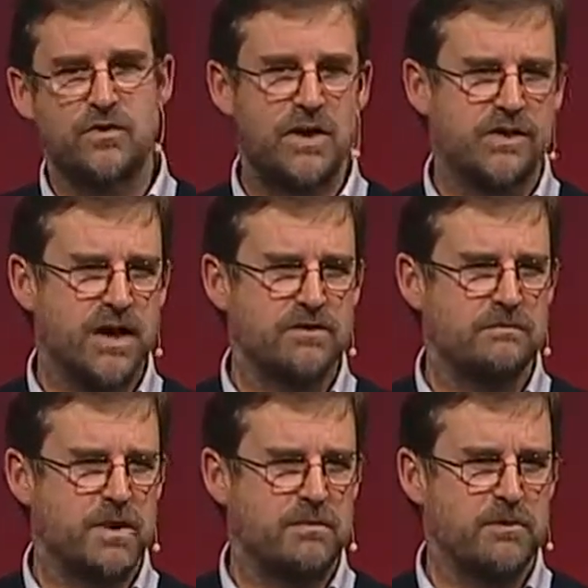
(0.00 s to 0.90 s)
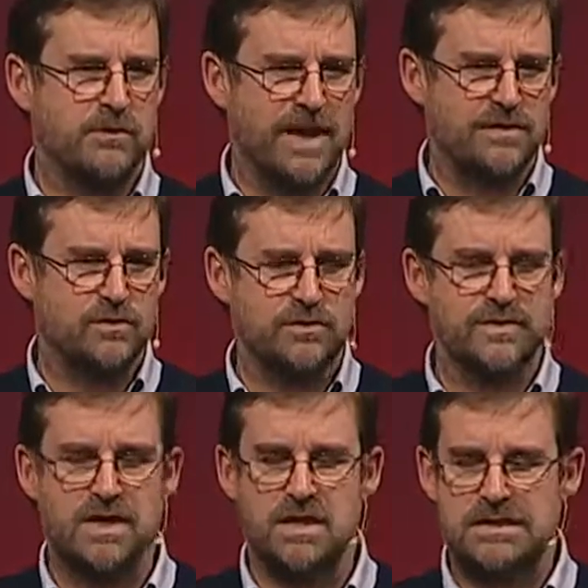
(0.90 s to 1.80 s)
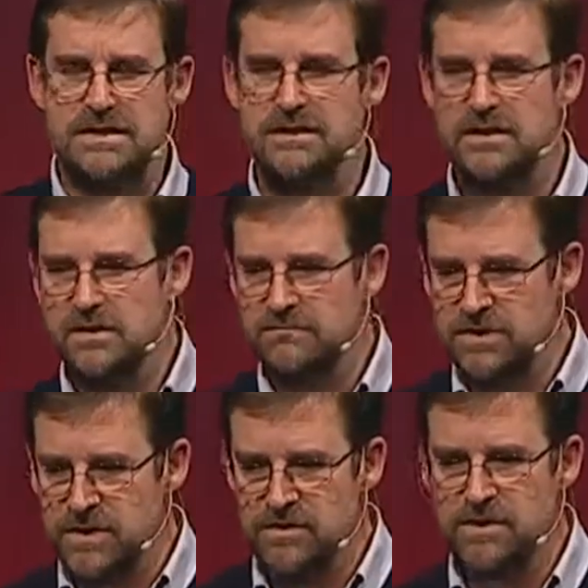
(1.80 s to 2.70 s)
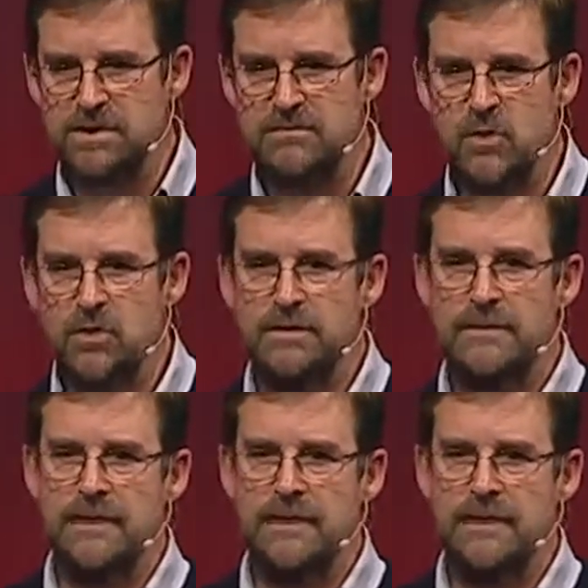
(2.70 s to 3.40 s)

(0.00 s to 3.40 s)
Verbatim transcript: 3,000 people, that sort of size, starting small.